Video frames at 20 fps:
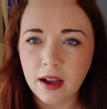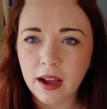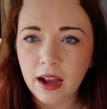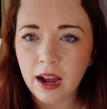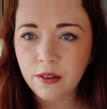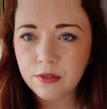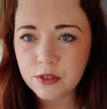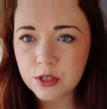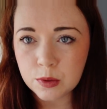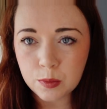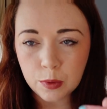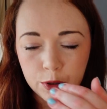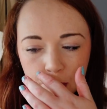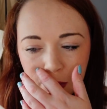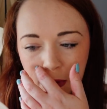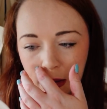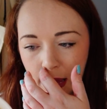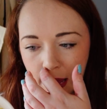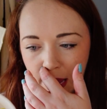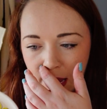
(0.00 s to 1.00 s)
I have just washed
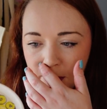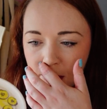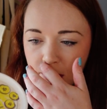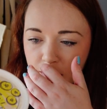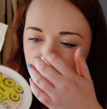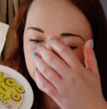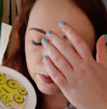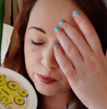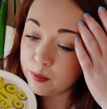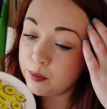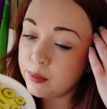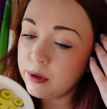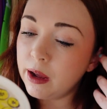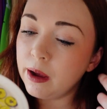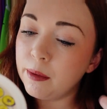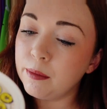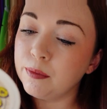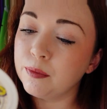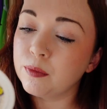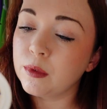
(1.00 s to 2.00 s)
my hair, but the
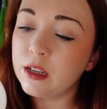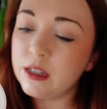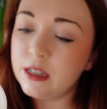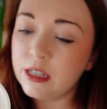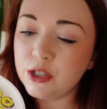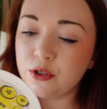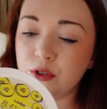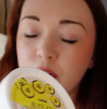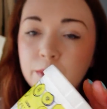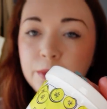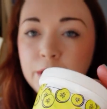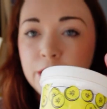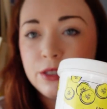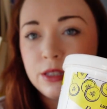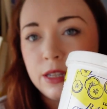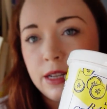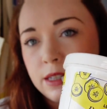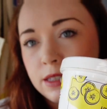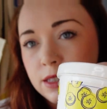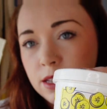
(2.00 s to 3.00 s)
conditioner I'm
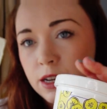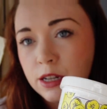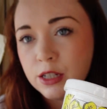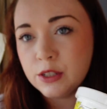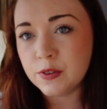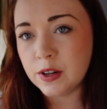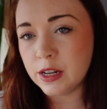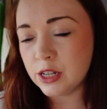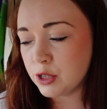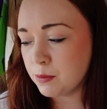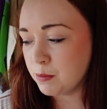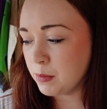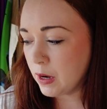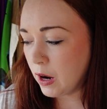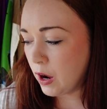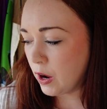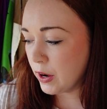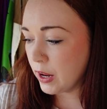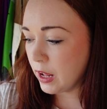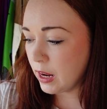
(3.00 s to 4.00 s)
using is the Lush version
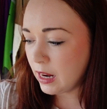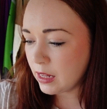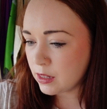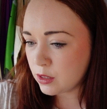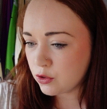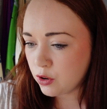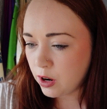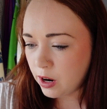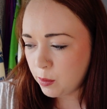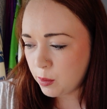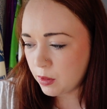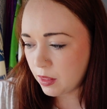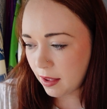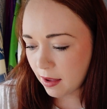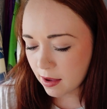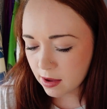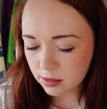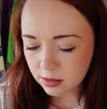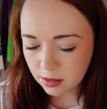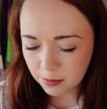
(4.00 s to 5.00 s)
banana. Let's try it with
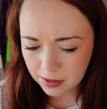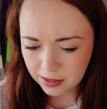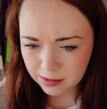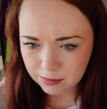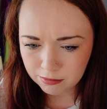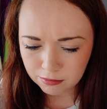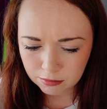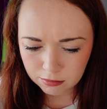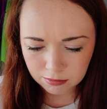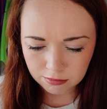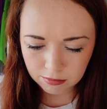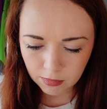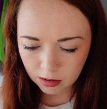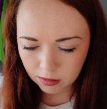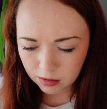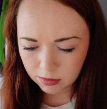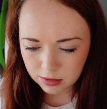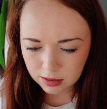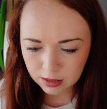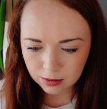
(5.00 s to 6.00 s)
this. I mean,
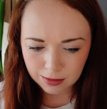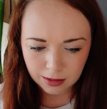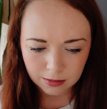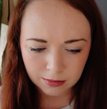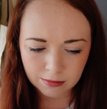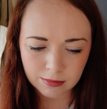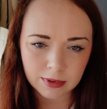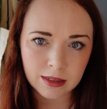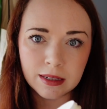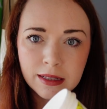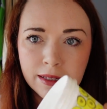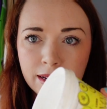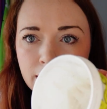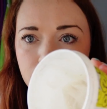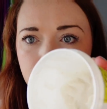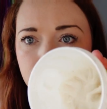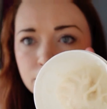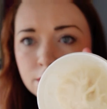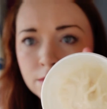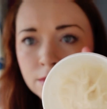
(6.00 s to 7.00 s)
I don't see why it wouldn't be the
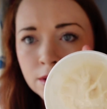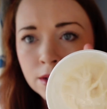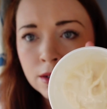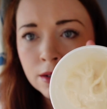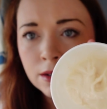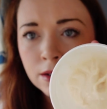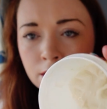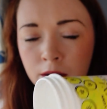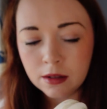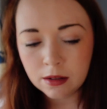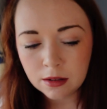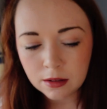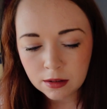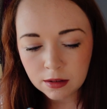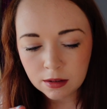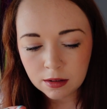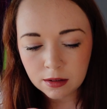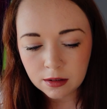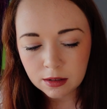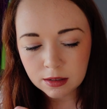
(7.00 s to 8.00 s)
same.
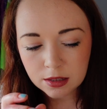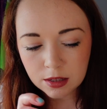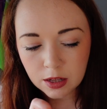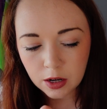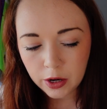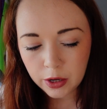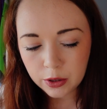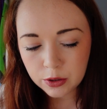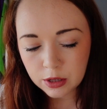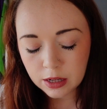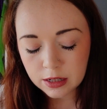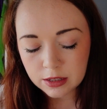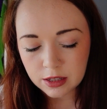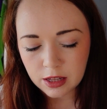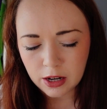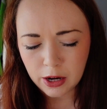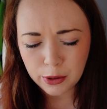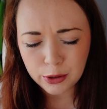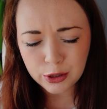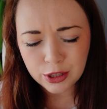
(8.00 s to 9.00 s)
It's
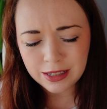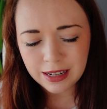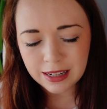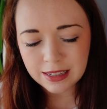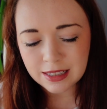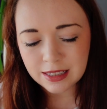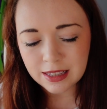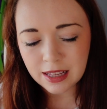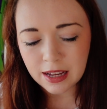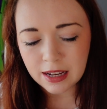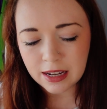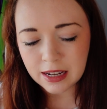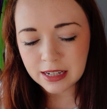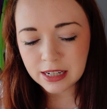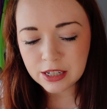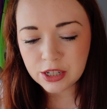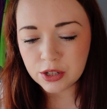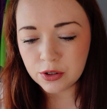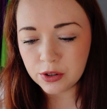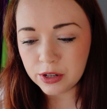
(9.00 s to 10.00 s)
the lotion, it's the
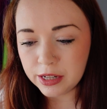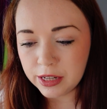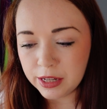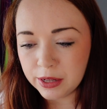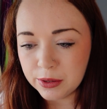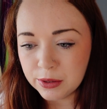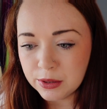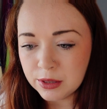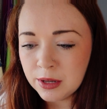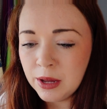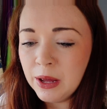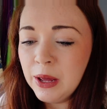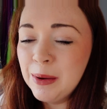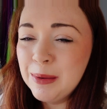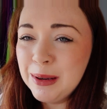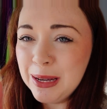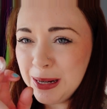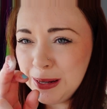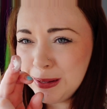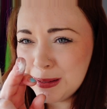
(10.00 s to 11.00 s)
conditioner I use.
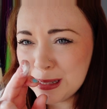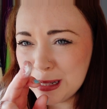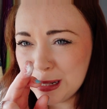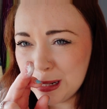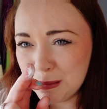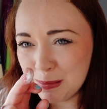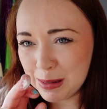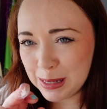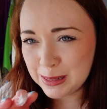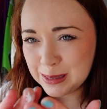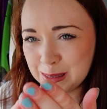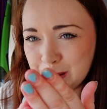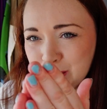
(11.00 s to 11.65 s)
I'm gonna use a little bit because